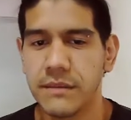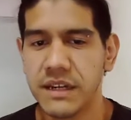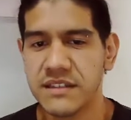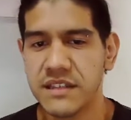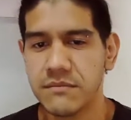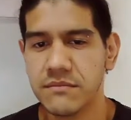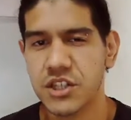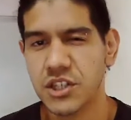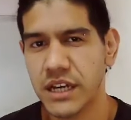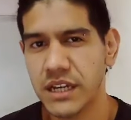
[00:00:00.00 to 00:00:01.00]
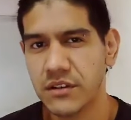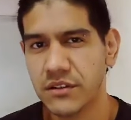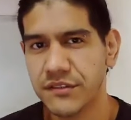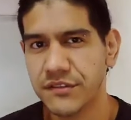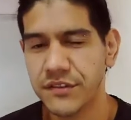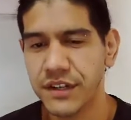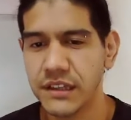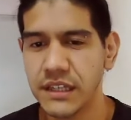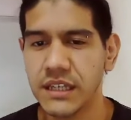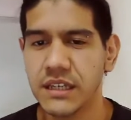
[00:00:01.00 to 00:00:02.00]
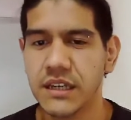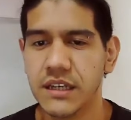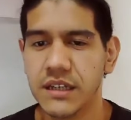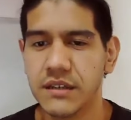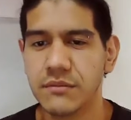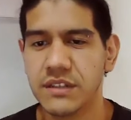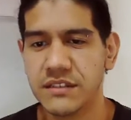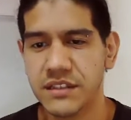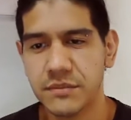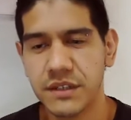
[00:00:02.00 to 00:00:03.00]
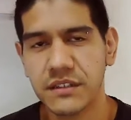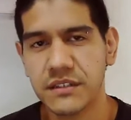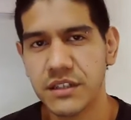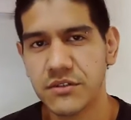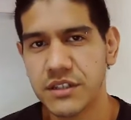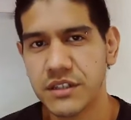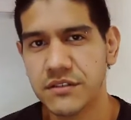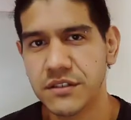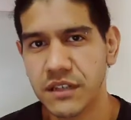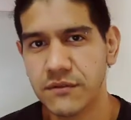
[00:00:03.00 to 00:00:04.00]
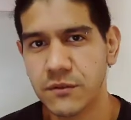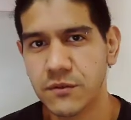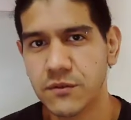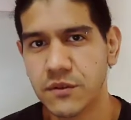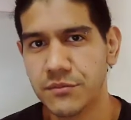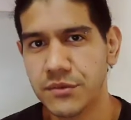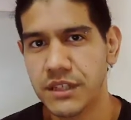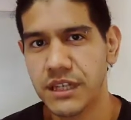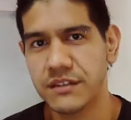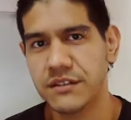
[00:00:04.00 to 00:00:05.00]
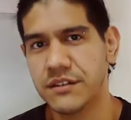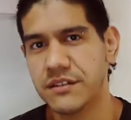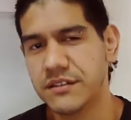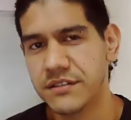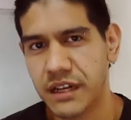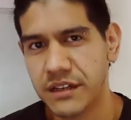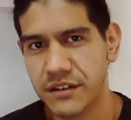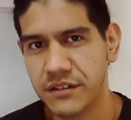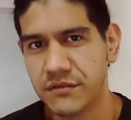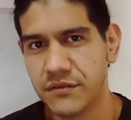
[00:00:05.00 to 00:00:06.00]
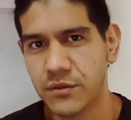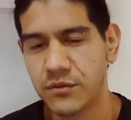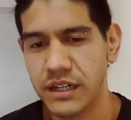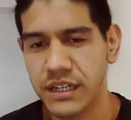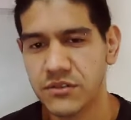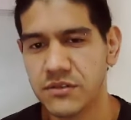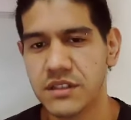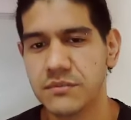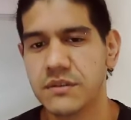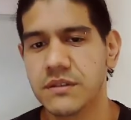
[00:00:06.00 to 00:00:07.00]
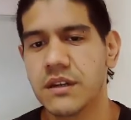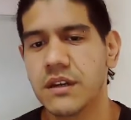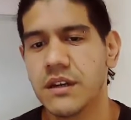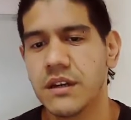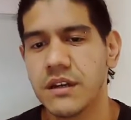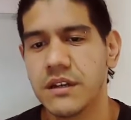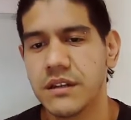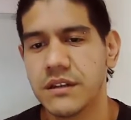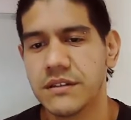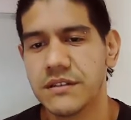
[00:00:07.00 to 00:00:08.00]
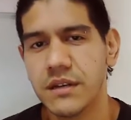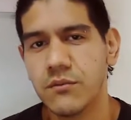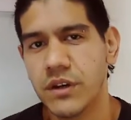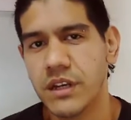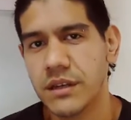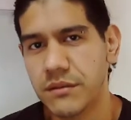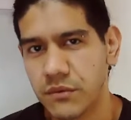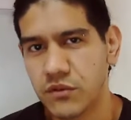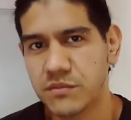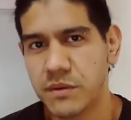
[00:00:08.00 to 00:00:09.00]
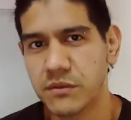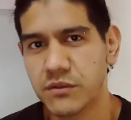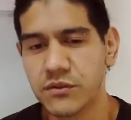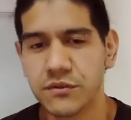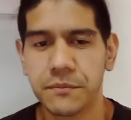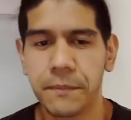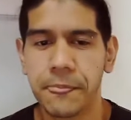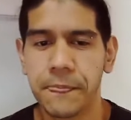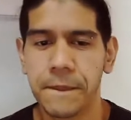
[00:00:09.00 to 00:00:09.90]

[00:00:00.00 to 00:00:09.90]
They might seem shy or unfriendly, but that's just because he or she is unable to communicate their desire for relationships the same way most people do.